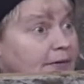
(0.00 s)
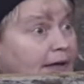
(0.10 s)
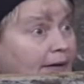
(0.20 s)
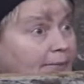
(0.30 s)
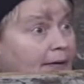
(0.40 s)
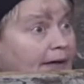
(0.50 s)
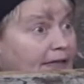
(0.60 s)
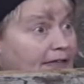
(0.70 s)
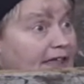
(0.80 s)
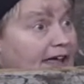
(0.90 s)
Yeah?
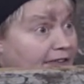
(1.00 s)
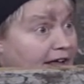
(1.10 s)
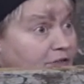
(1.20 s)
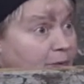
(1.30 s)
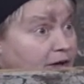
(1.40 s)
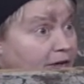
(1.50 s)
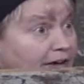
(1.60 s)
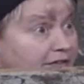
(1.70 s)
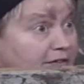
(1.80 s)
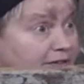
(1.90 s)
and then that, that's where your
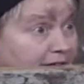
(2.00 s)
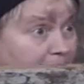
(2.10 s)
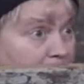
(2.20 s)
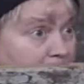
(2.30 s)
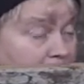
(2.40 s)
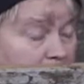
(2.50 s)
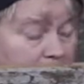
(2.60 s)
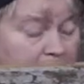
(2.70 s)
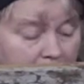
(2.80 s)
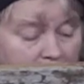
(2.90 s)
accidents happen.
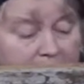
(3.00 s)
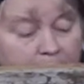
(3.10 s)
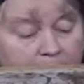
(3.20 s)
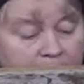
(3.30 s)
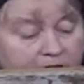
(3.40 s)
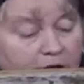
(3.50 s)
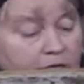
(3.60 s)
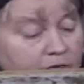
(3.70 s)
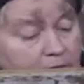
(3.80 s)
Um, so